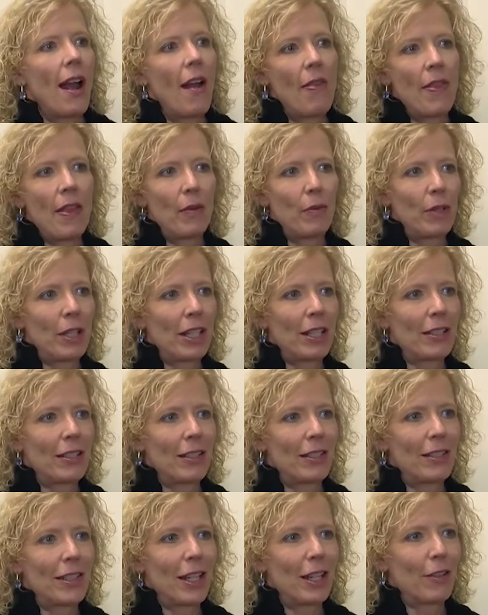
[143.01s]
And then we get
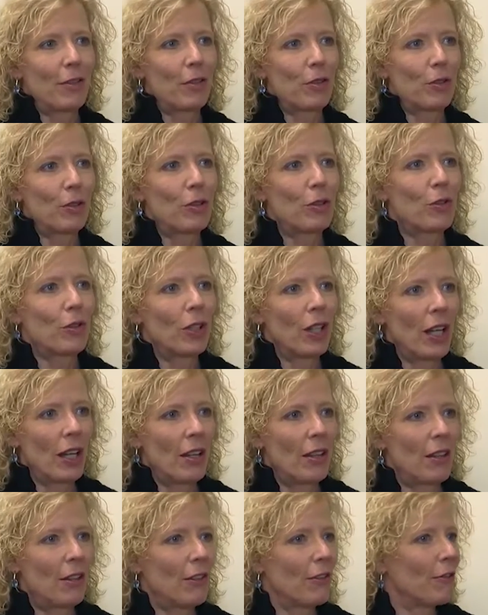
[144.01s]
to the day of surgery,
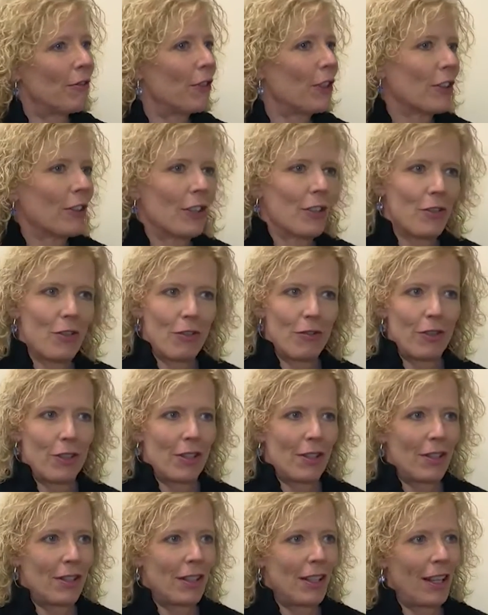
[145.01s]
and they're very
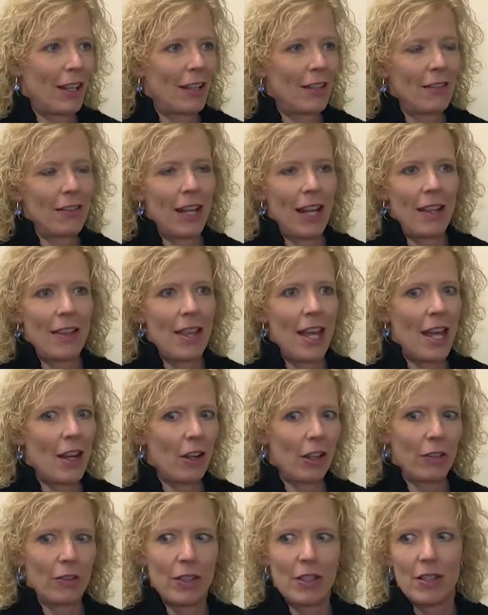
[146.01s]
nervous, and
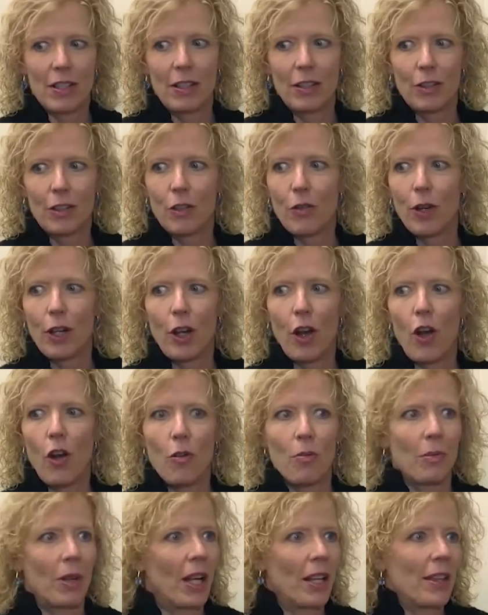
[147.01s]
then all of a sudden they're going
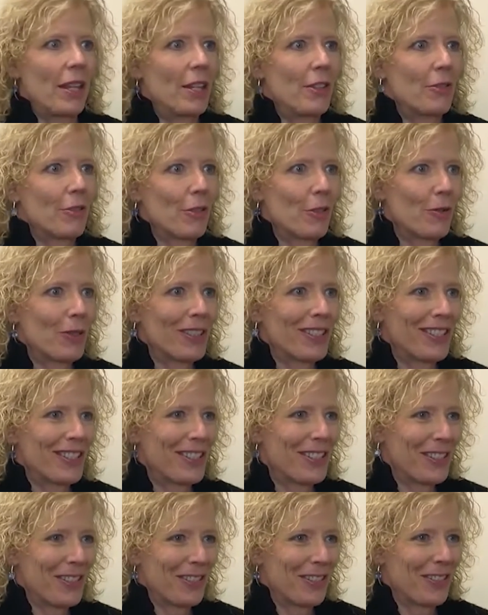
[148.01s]
home, and they don't know what
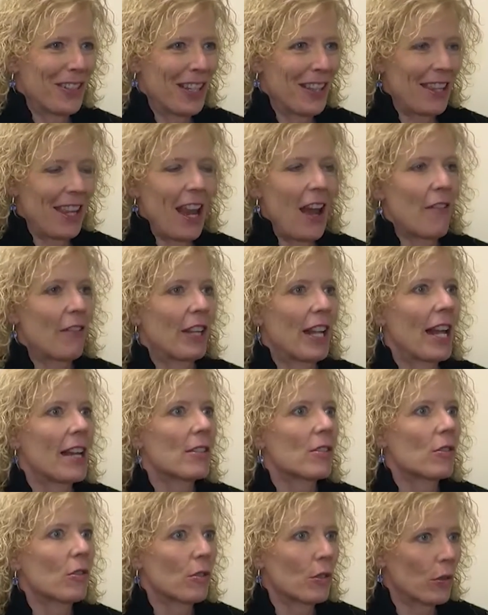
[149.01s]
to do, and they haven't
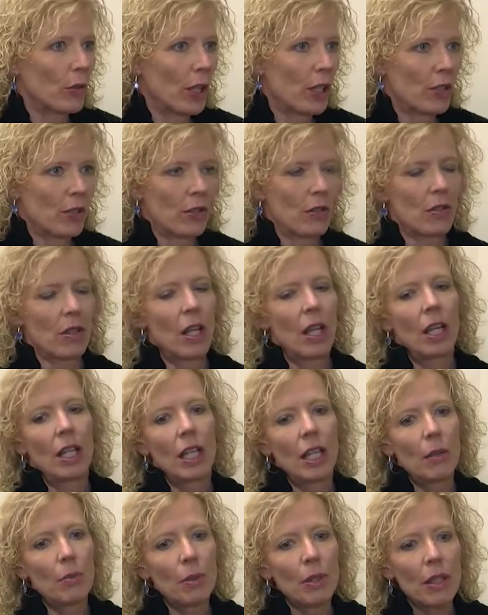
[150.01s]
asked those questions.
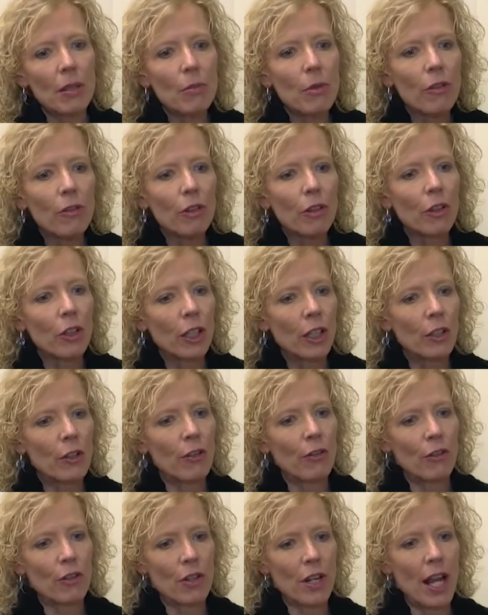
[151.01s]
Keeping them in
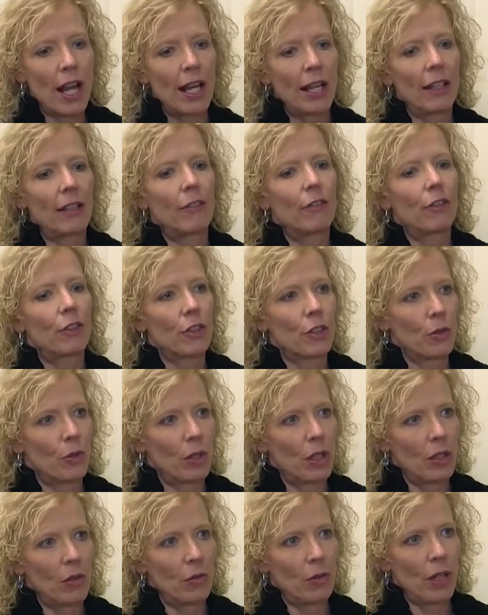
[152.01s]
overnight for a
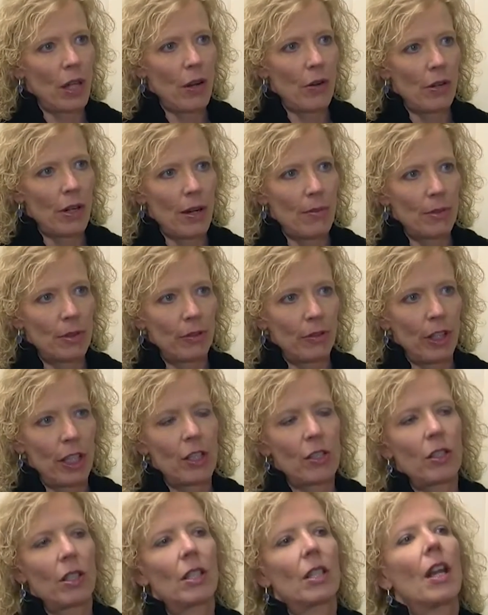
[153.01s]
23-hour
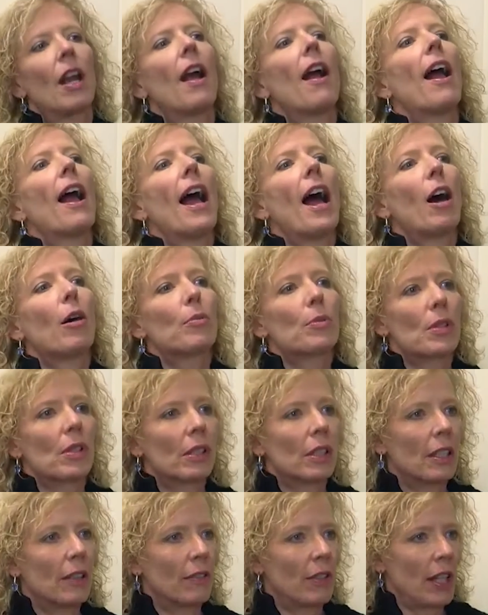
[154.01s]
observation helps
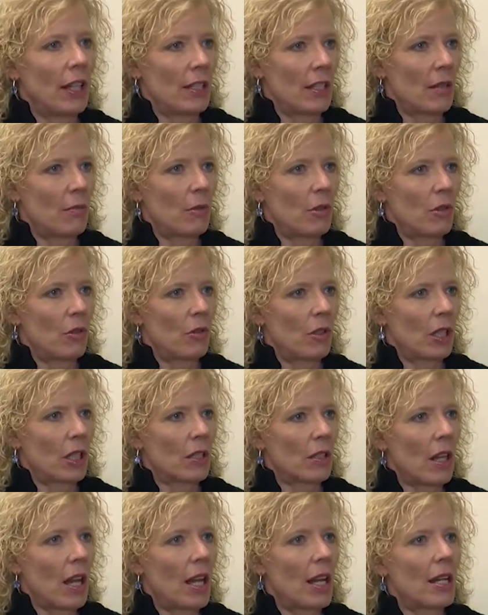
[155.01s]
alleviate some of those
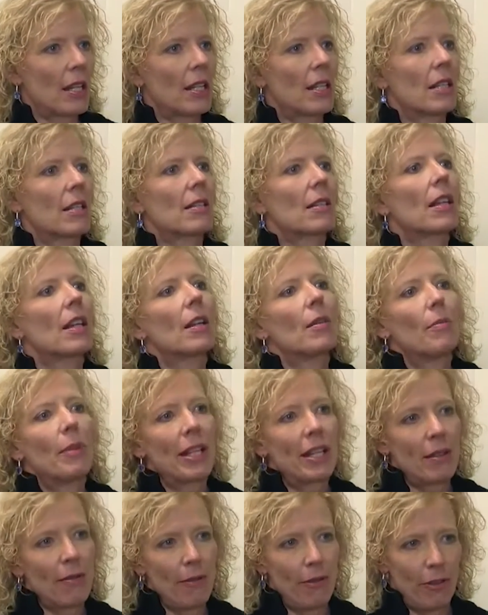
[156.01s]
anxieties,
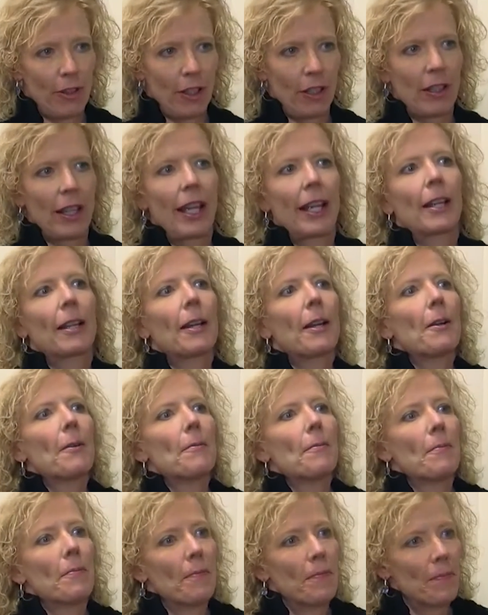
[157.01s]
make them feel like
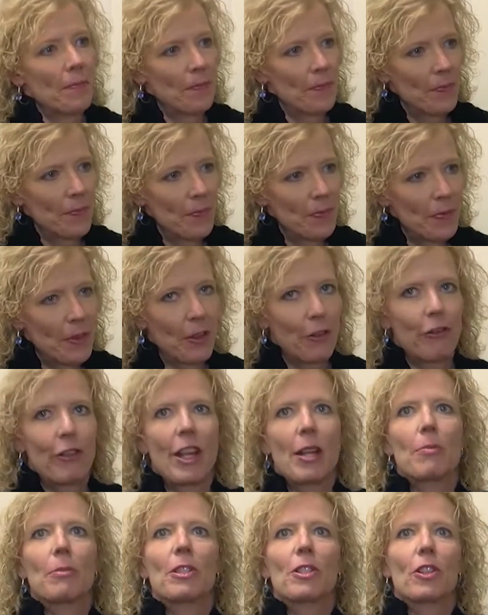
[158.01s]
their
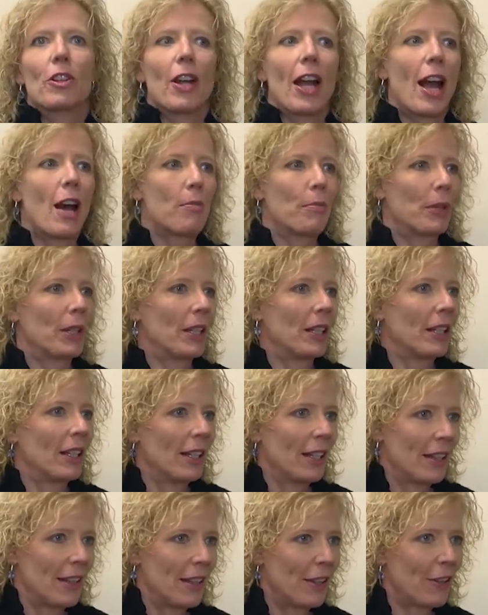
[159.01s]
families are happy,
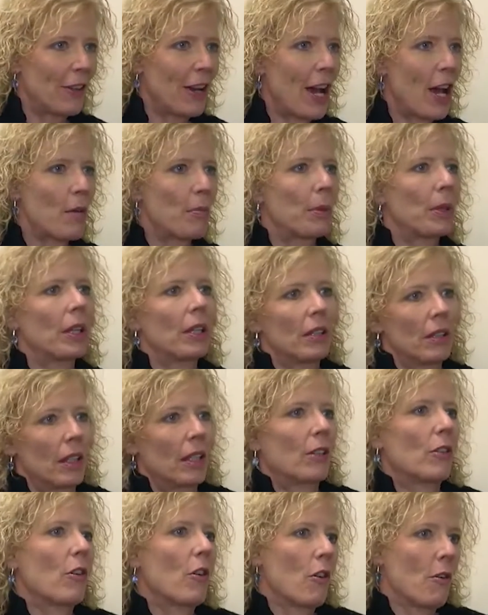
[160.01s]
they're happy,
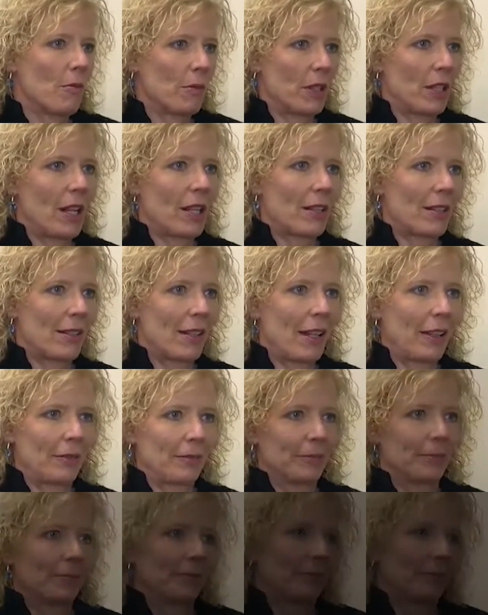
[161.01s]
they go home the next day.